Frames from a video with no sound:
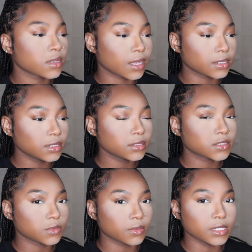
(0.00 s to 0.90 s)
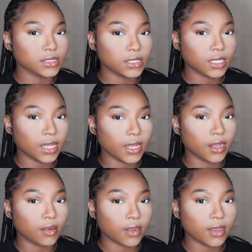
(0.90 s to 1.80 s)
I think that's what it was. I think I
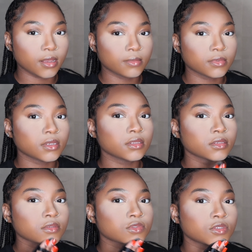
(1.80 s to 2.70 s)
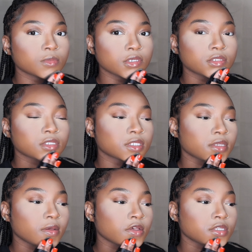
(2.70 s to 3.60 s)
had grabbed a little too much because
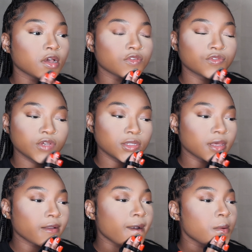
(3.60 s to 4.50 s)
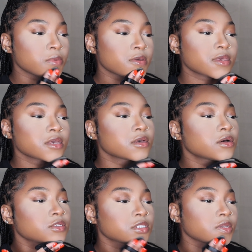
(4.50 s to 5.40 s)
I, I feel like I'm looking
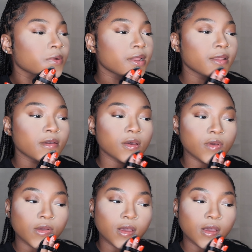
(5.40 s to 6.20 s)
ghostly right now.